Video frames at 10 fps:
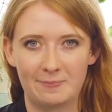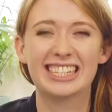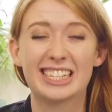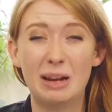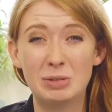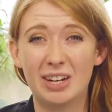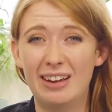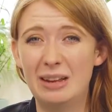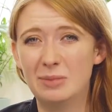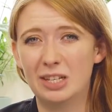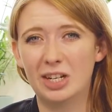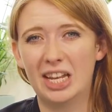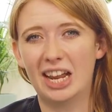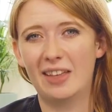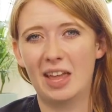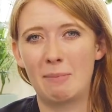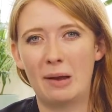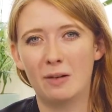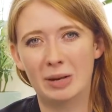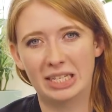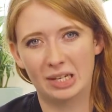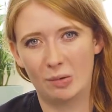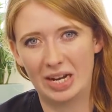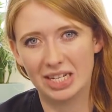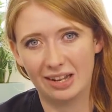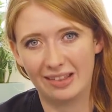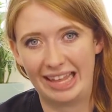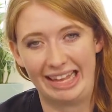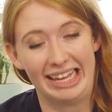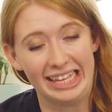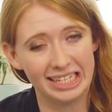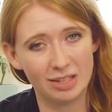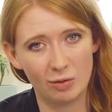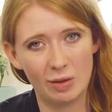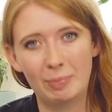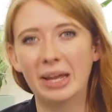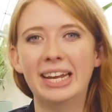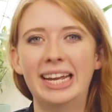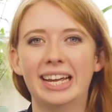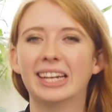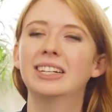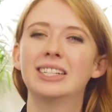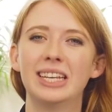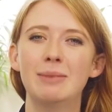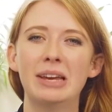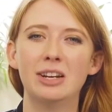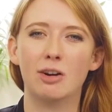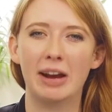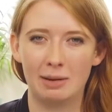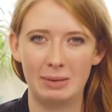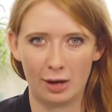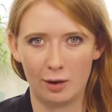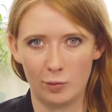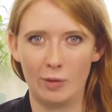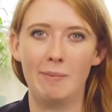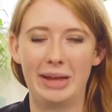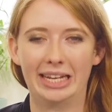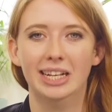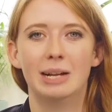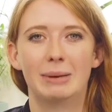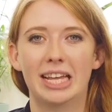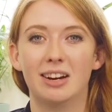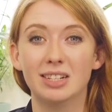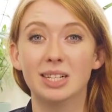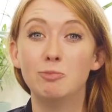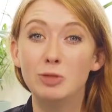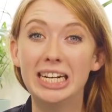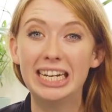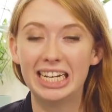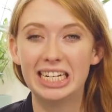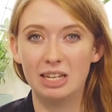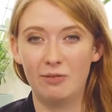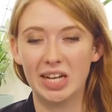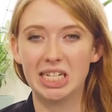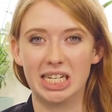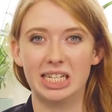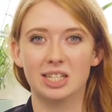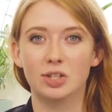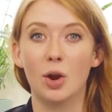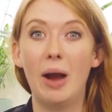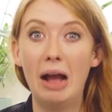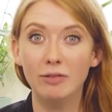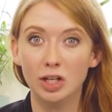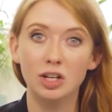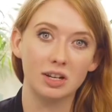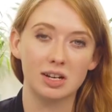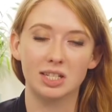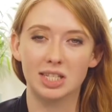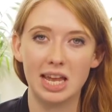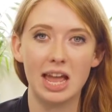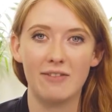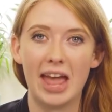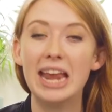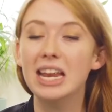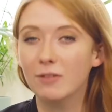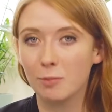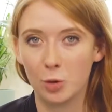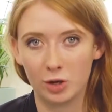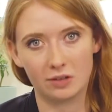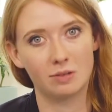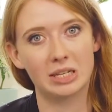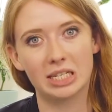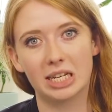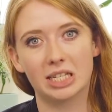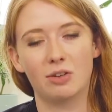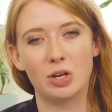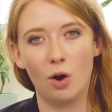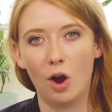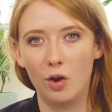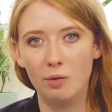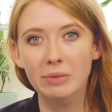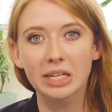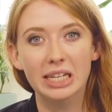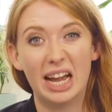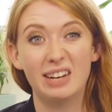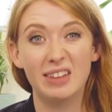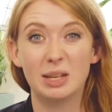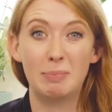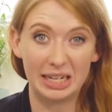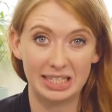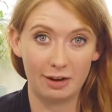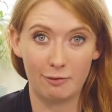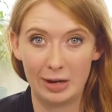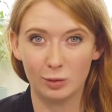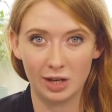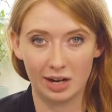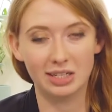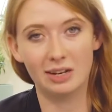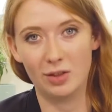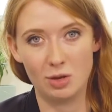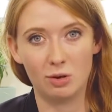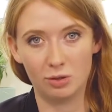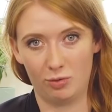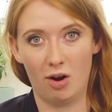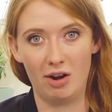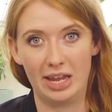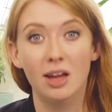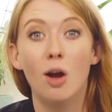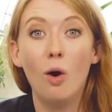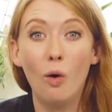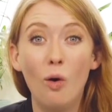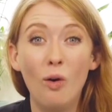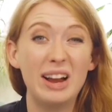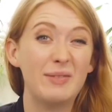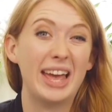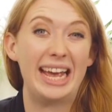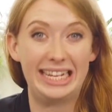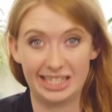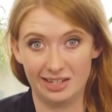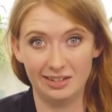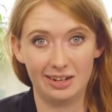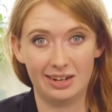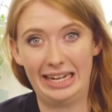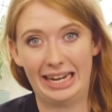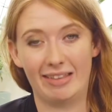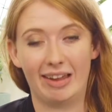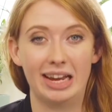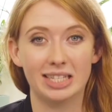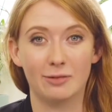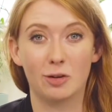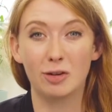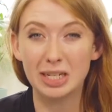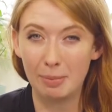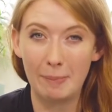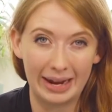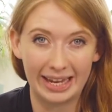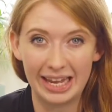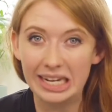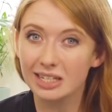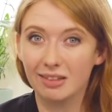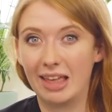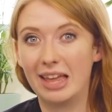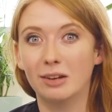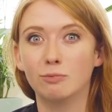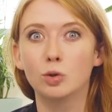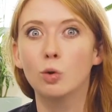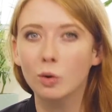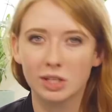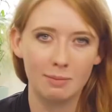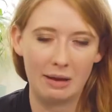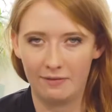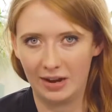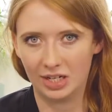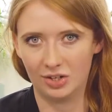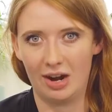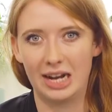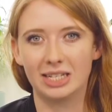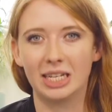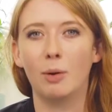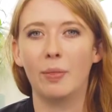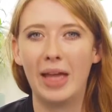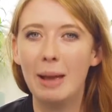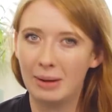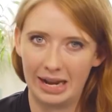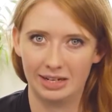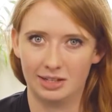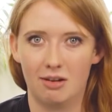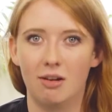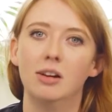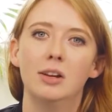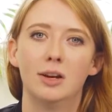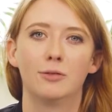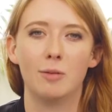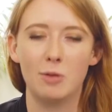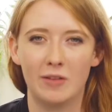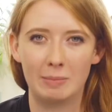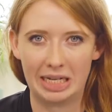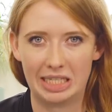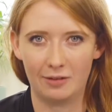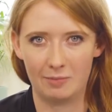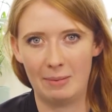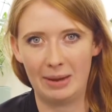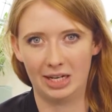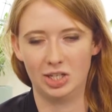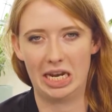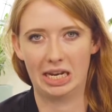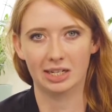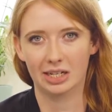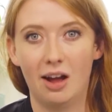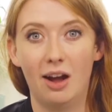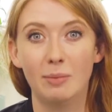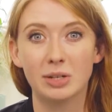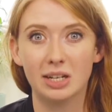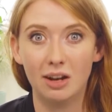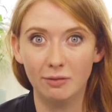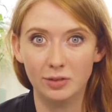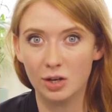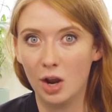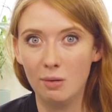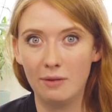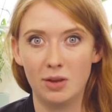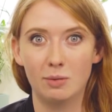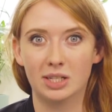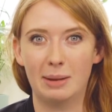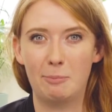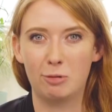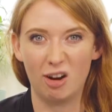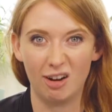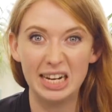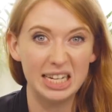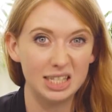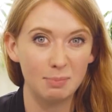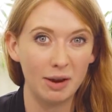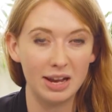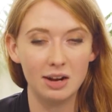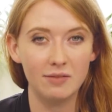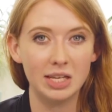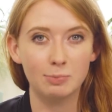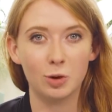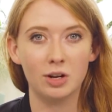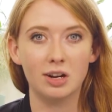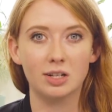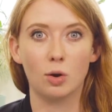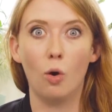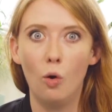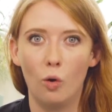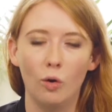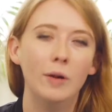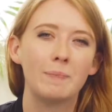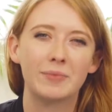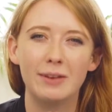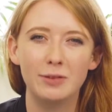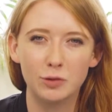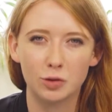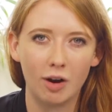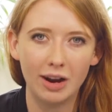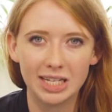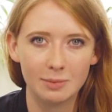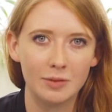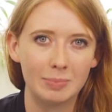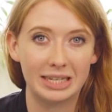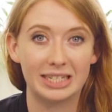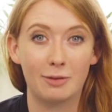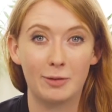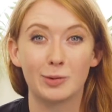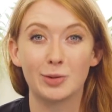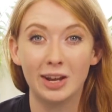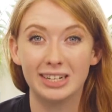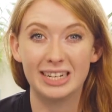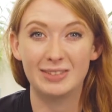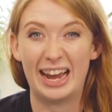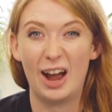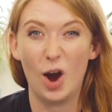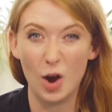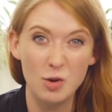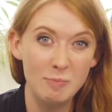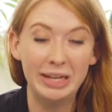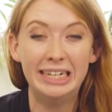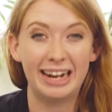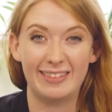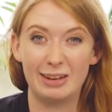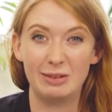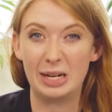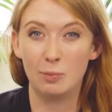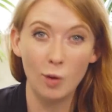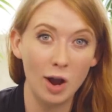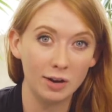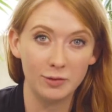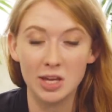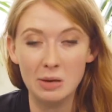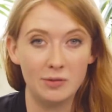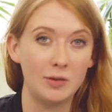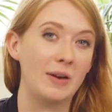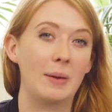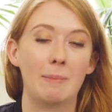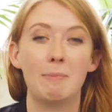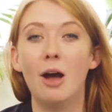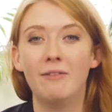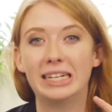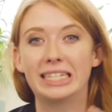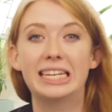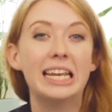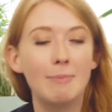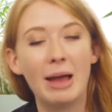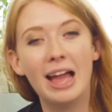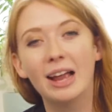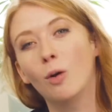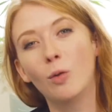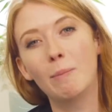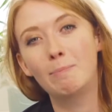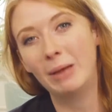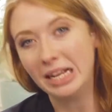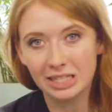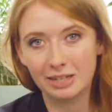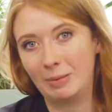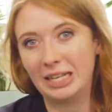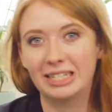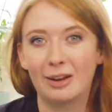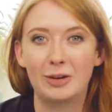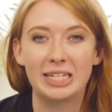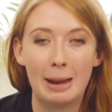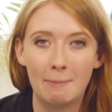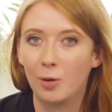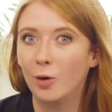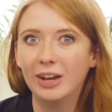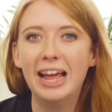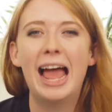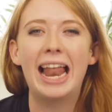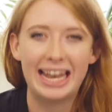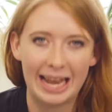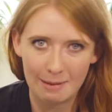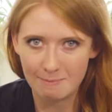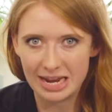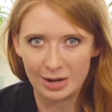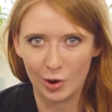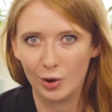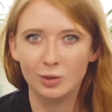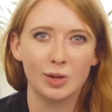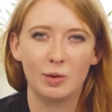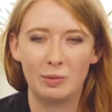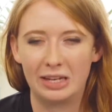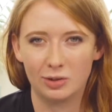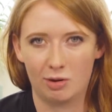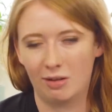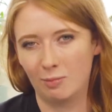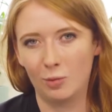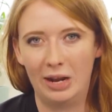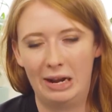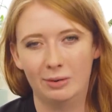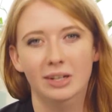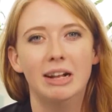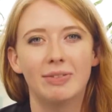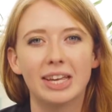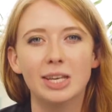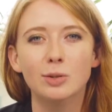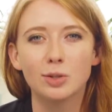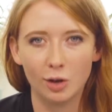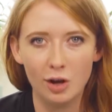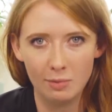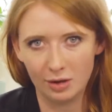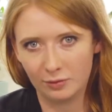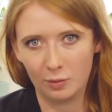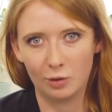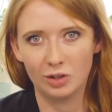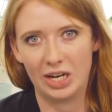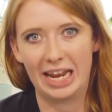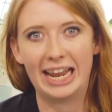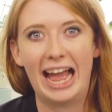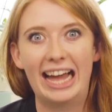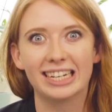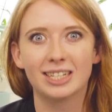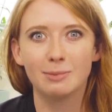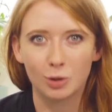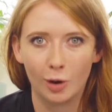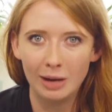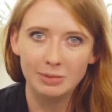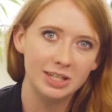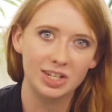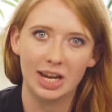Sometimes looking at the amount of plastic waste that there is on the planet, it can seem incredibly overwhelming, but there are some really easy fixes. So have a look, see if any of the products on this list are in your home, and if there's a plastic-free alternative that you could try. Or if there isn't, like in the case of crisp packets, then talk to the manufacturer and see what their plans are for removing plastic from their packaging. I would love to know if you were surprised by any of these products, or if you've tried some of the plastic-free alternatives at home and they really work for you, if you found the perfect tea bag or the best plastic-free tampon, let me know so that we can try them all out. Thank you so much for watching, and subscribe to the